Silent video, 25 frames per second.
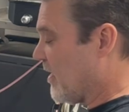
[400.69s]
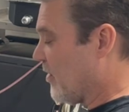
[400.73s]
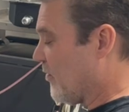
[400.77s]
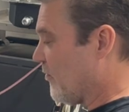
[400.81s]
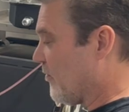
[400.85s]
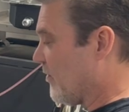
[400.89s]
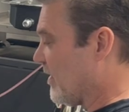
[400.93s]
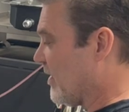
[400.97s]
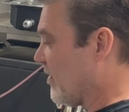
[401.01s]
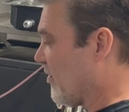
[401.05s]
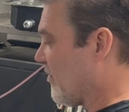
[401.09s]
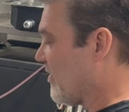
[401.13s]

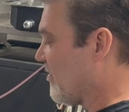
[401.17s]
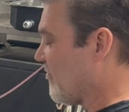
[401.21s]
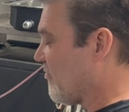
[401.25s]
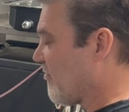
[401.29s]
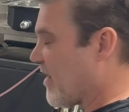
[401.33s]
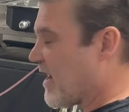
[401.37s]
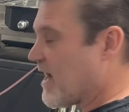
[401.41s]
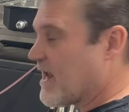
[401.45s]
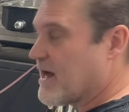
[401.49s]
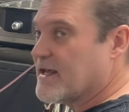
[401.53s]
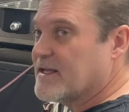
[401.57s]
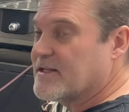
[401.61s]
We already
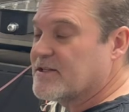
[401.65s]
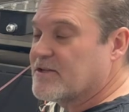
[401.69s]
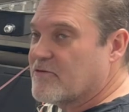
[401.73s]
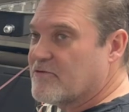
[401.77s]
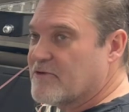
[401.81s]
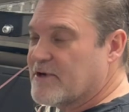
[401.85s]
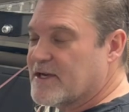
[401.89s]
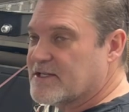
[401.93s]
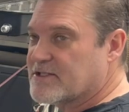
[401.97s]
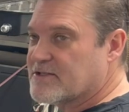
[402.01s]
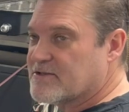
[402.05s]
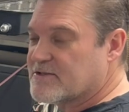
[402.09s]
ran it, the
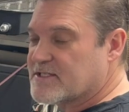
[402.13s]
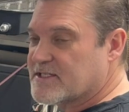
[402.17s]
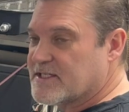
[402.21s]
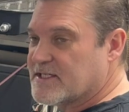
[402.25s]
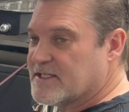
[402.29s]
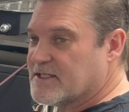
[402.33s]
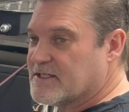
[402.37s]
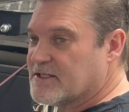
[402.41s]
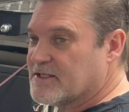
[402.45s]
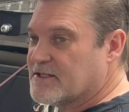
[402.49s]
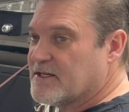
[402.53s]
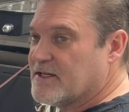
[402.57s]
rings are
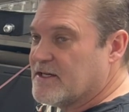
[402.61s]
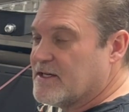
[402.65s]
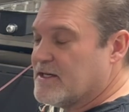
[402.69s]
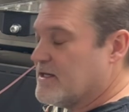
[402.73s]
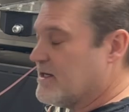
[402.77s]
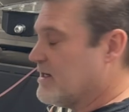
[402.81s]
sealed,